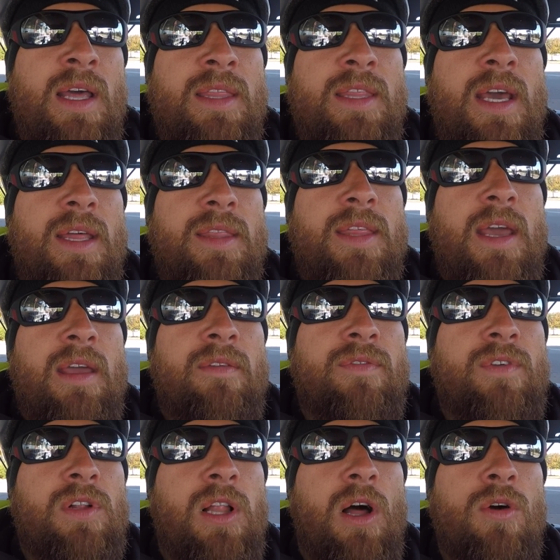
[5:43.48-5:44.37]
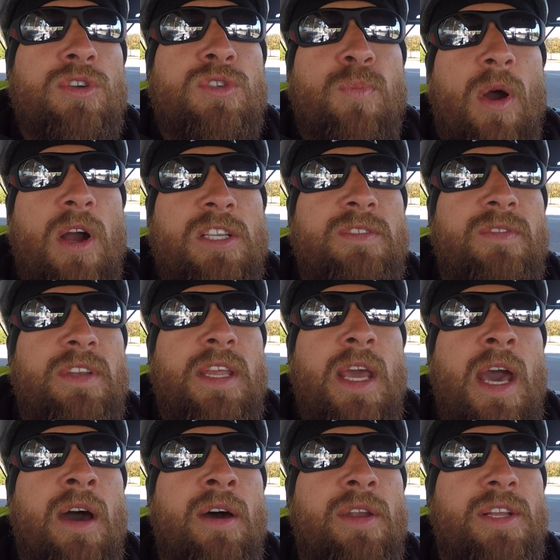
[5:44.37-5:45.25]
that they've closed parts of it
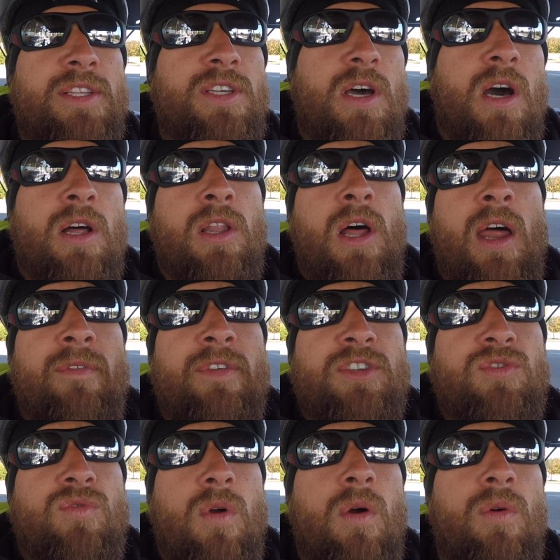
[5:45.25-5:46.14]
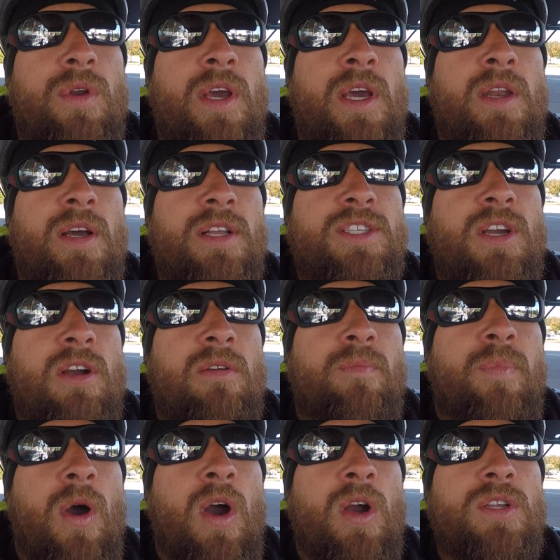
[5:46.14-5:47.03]
down. It's a lot of it's grown in at certain
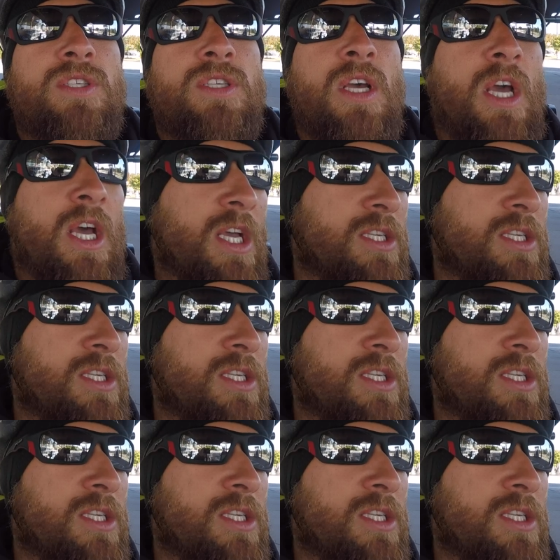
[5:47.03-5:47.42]
parts.